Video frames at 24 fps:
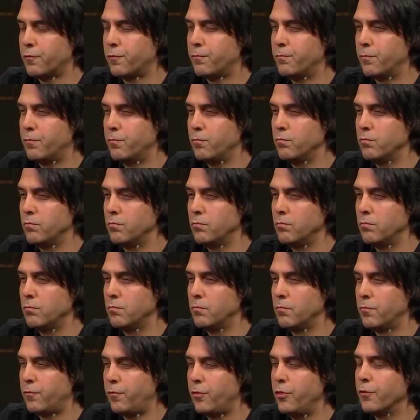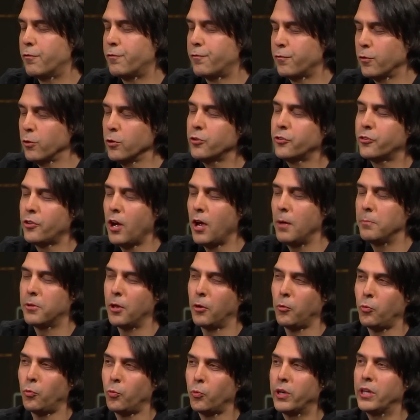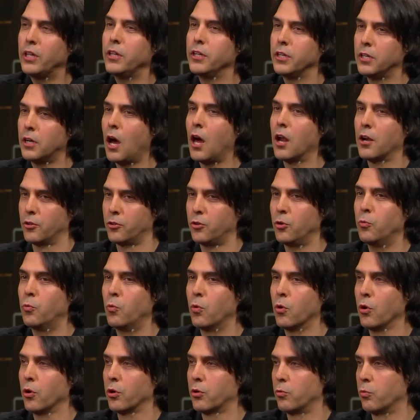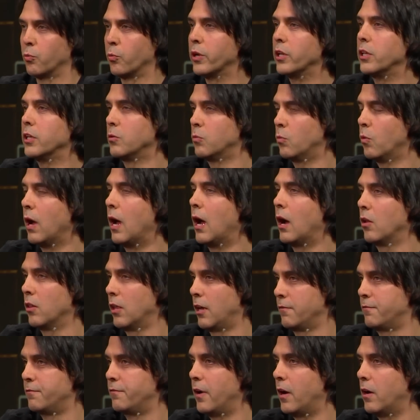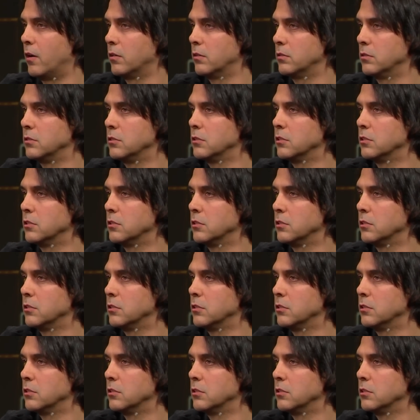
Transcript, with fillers: F- the first times I really got it to work really well, I felt,